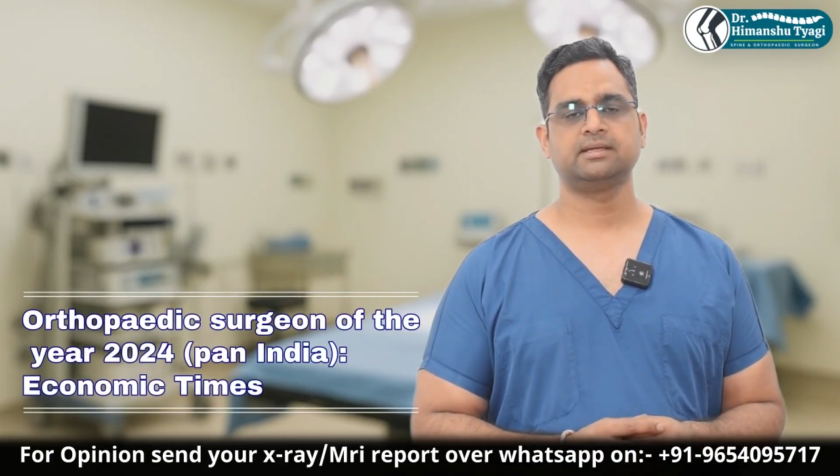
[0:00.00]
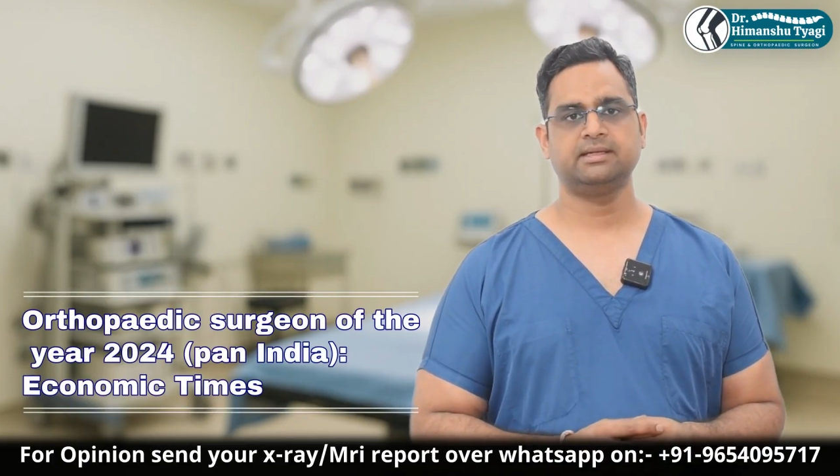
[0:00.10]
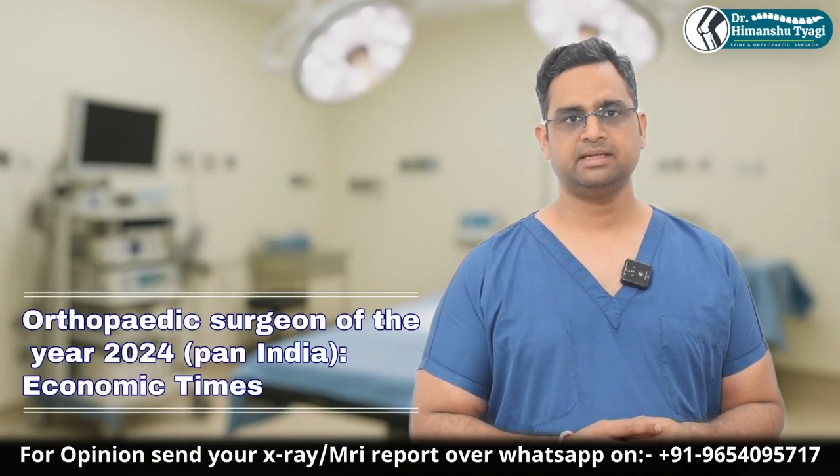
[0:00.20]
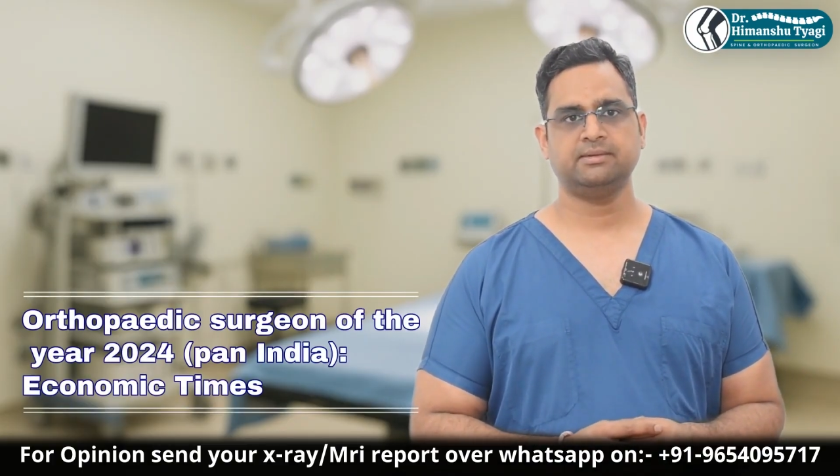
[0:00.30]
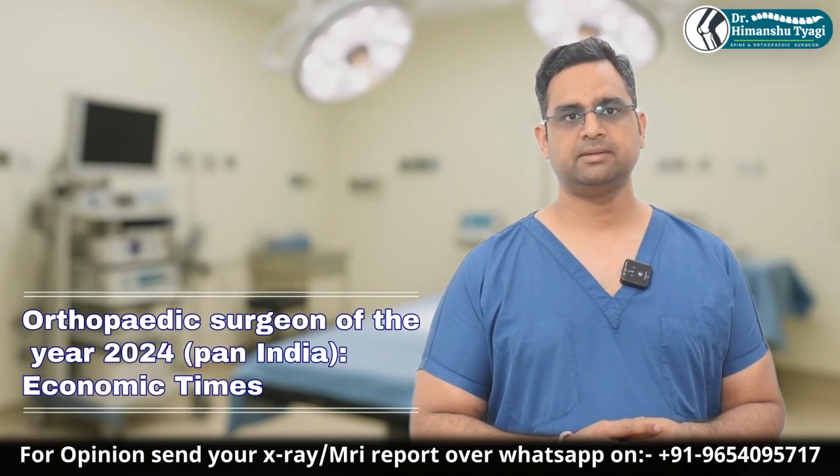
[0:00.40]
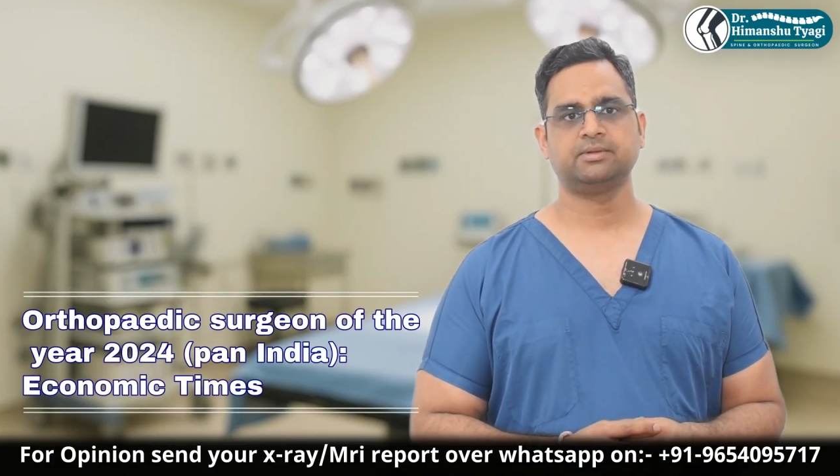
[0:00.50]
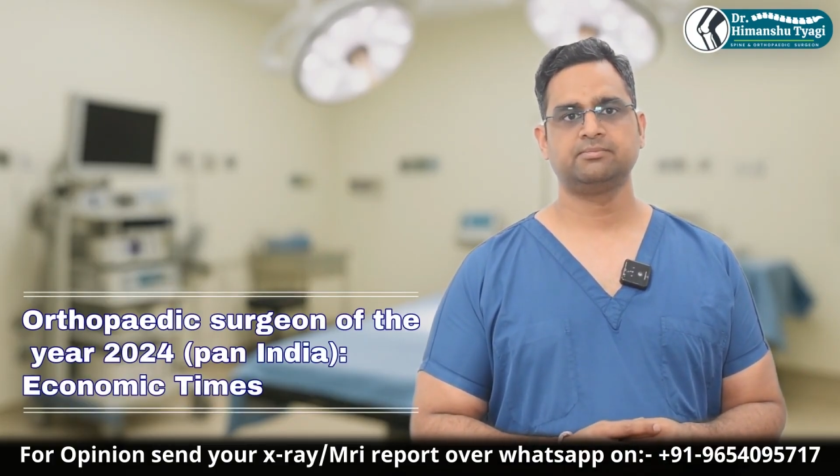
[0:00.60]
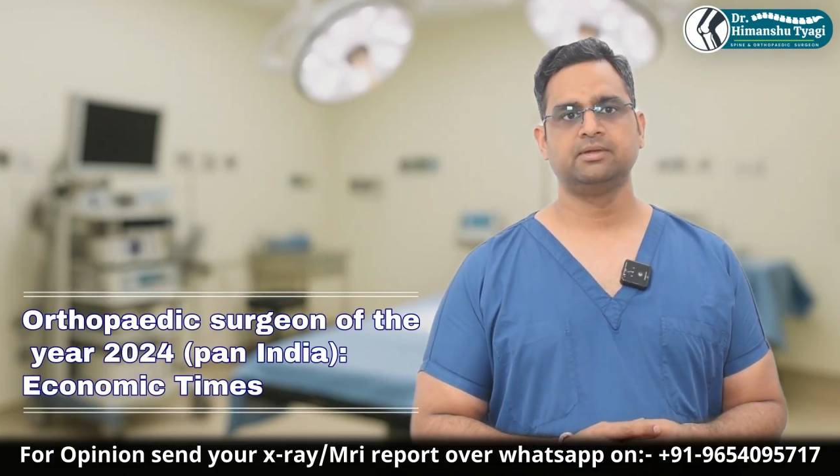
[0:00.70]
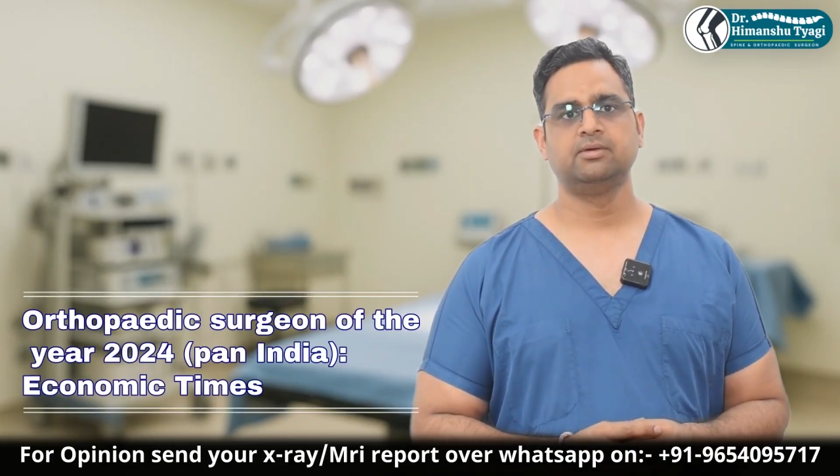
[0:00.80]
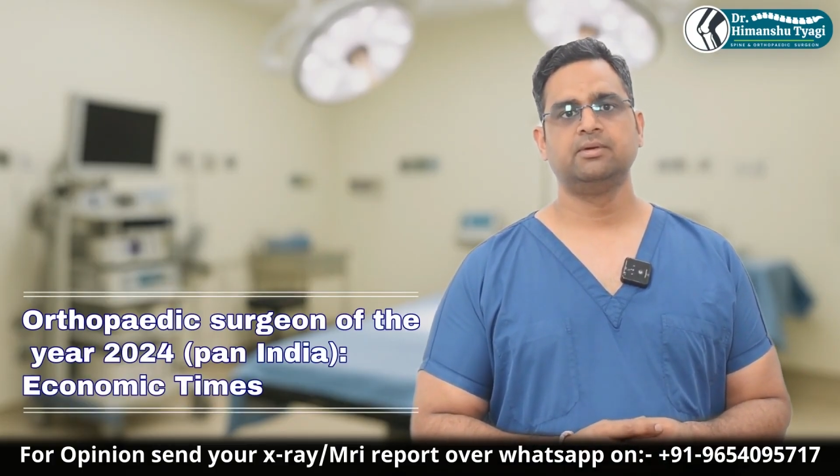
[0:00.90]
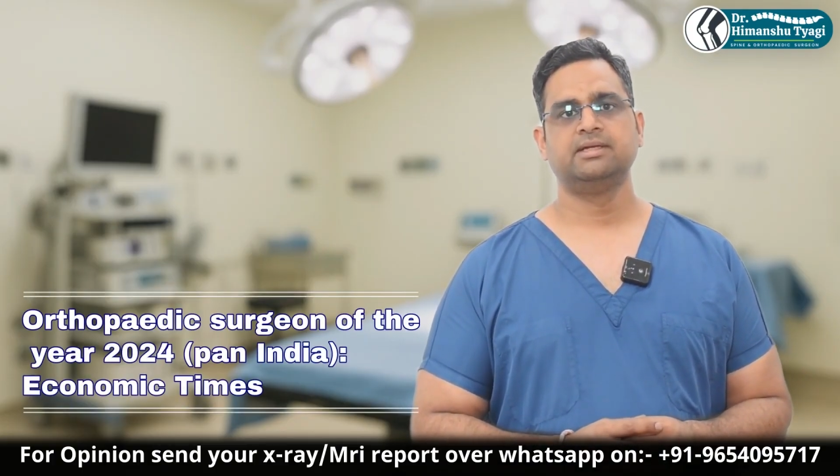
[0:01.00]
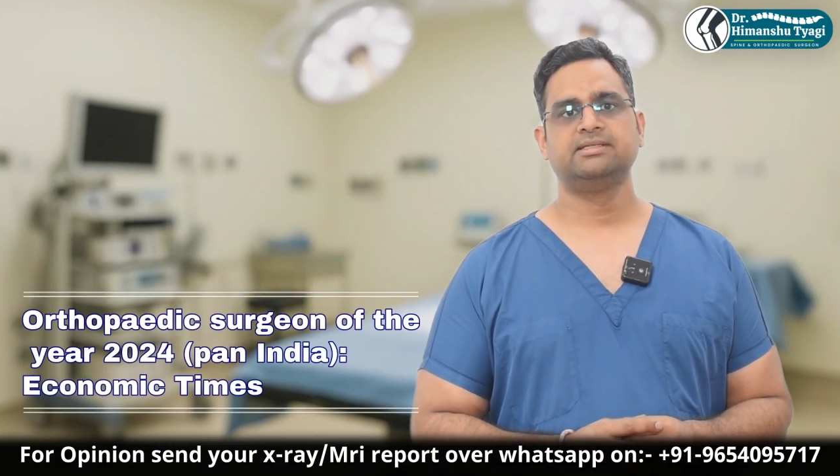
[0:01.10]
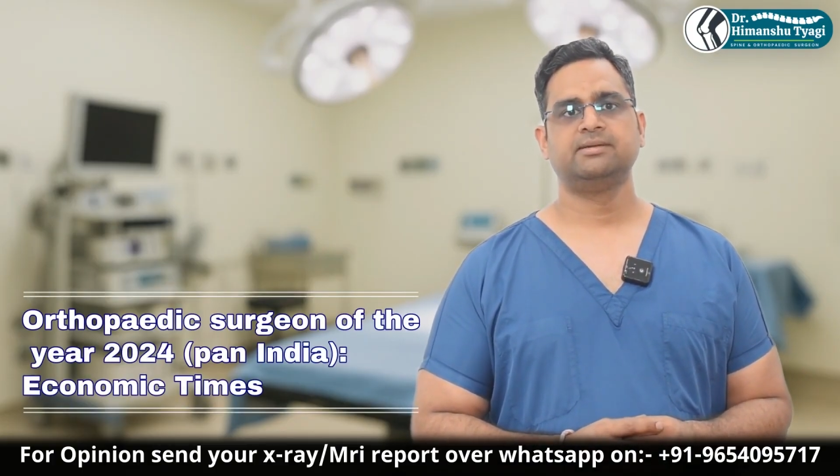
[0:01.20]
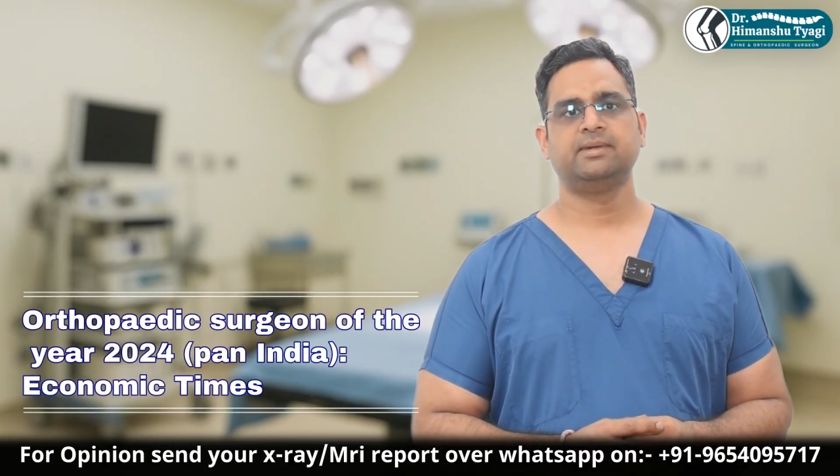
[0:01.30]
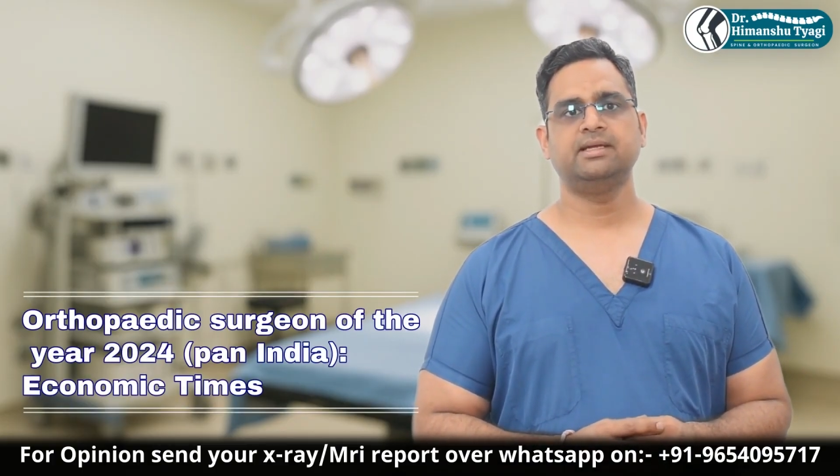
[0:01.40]
never prefer doing
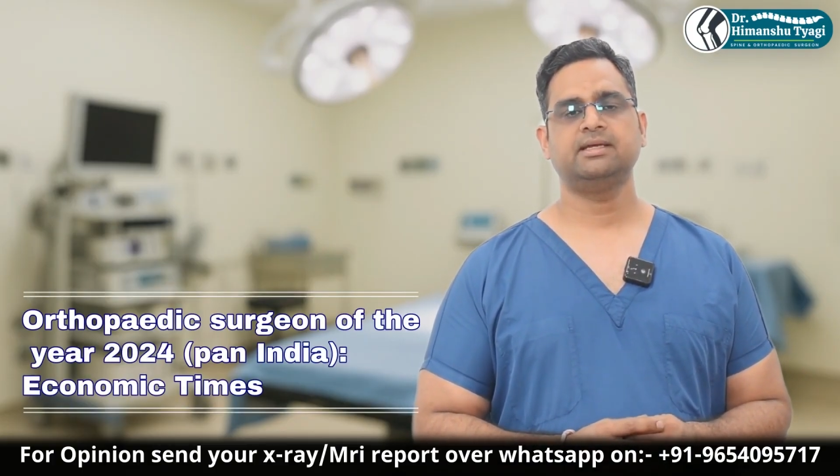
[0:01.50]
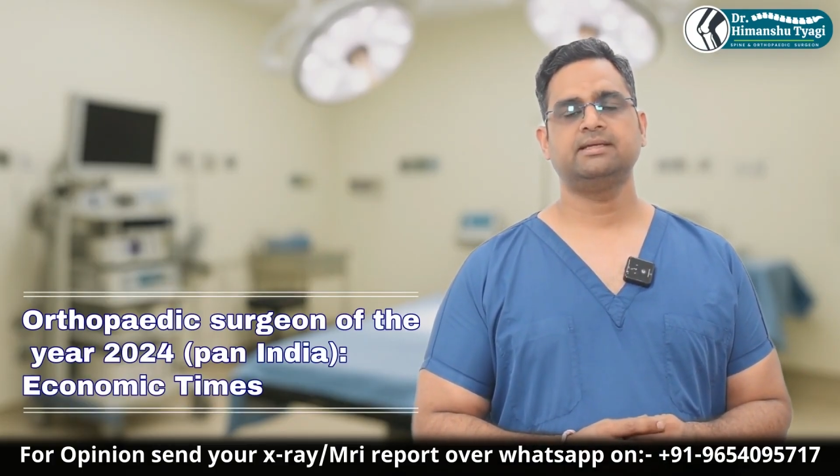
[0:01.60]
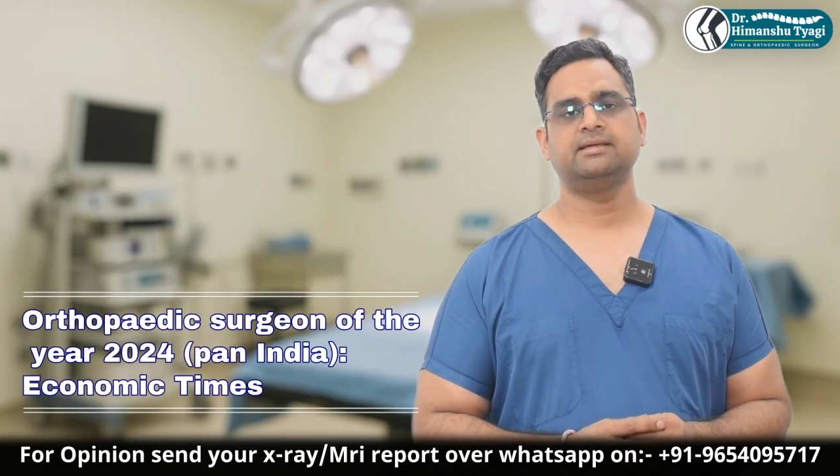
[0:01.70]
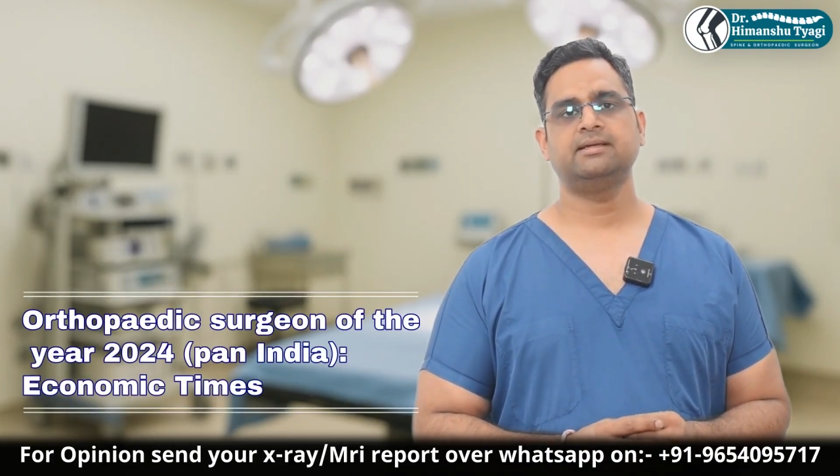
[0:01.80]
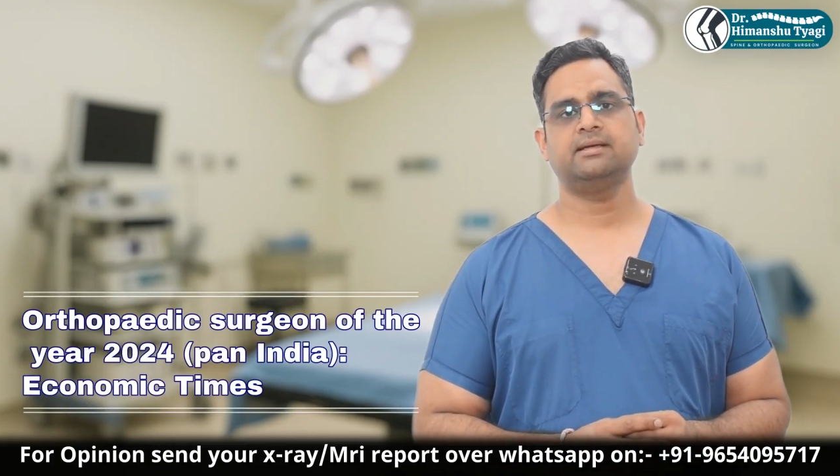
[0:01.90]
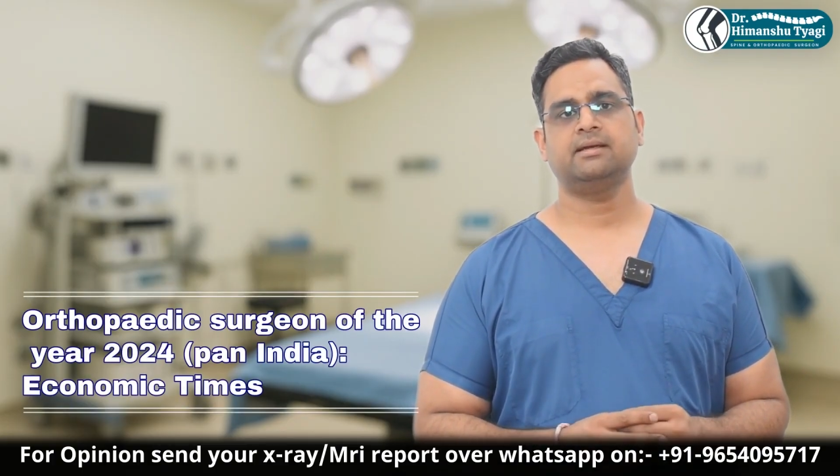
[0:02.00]
cementless